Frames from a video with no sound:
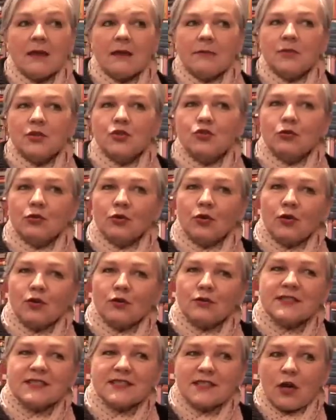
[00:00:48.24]
But you'll
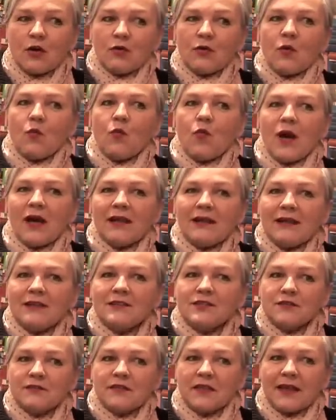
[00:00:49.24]
also, at one
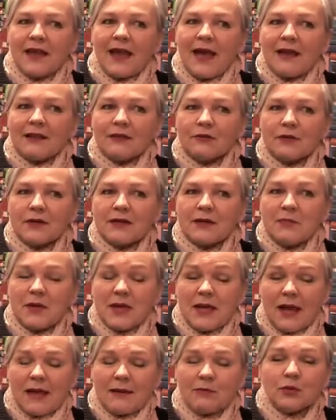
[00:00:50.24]
end of the gallery,
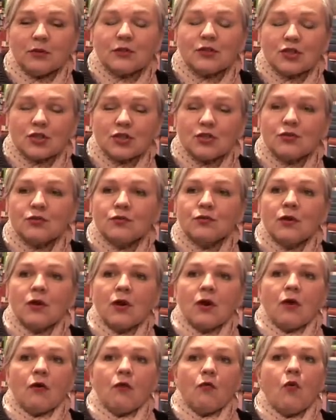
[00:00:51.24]
be able to
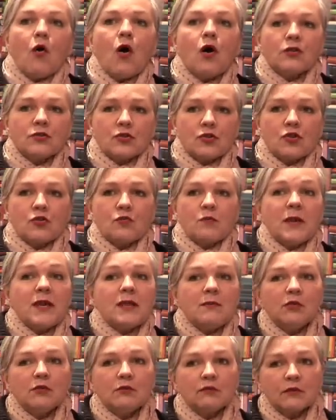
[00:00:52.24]
watch
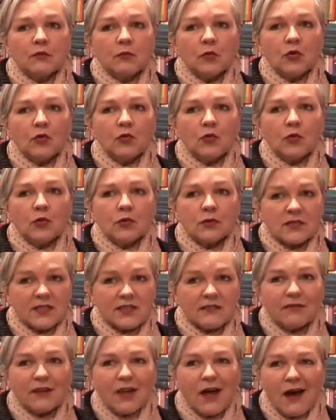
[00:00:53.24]
people from all walks
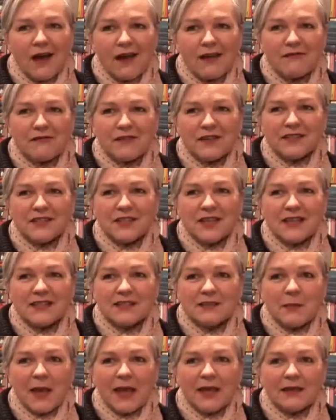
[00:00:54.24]
of life in
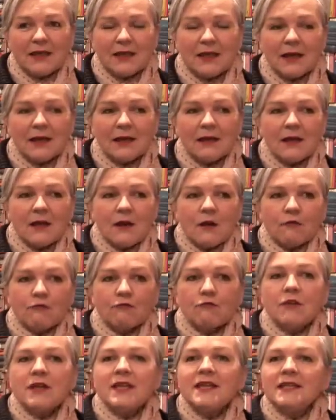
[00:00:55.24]
Tasmania
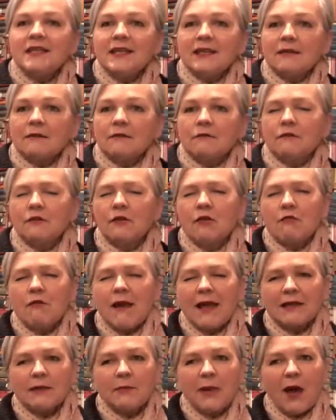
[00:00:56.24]
reading for
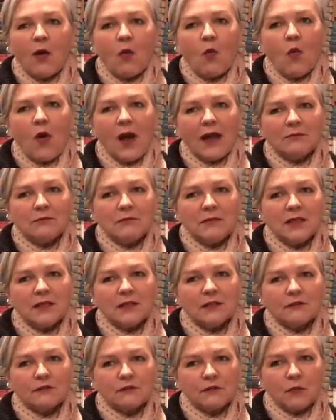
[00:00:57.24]
around about 1
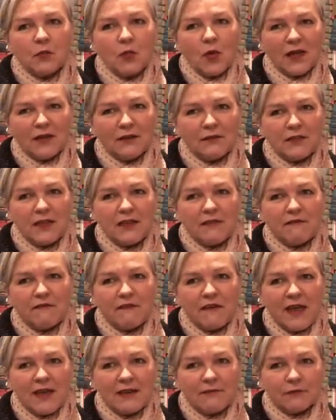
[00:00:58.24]
minute from one of their
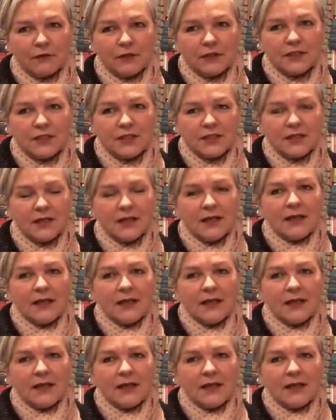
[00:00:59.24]
favourite